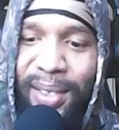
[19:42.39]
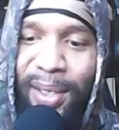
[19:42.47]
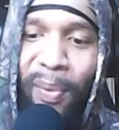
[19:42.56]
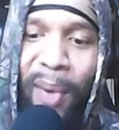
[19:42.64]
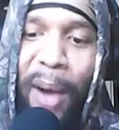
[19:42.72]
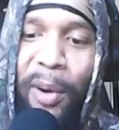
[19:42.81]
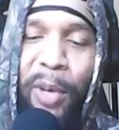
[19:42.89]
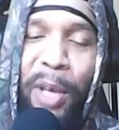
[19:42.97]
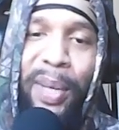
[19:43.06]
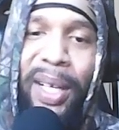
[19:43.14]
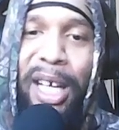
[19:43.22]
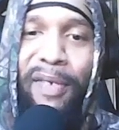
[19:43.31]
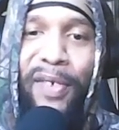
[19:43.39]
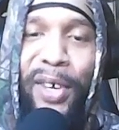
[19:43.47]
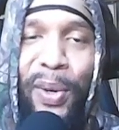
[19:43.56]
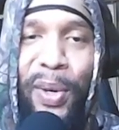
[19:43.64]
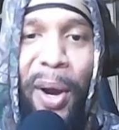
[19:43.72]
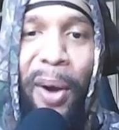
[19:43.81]
So why would we believe
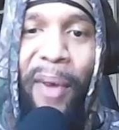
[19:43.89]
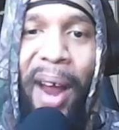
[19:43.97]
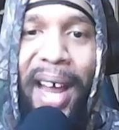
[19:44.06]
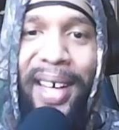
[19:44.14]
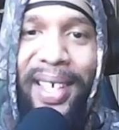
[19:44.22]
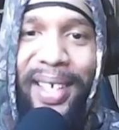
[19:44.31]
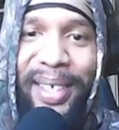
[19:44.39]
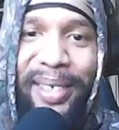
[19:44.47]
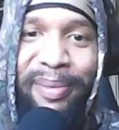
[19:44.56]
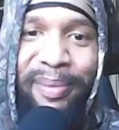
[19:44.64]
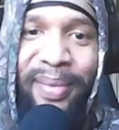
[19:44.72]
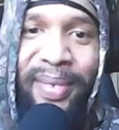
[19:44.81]
you? You're raggedy.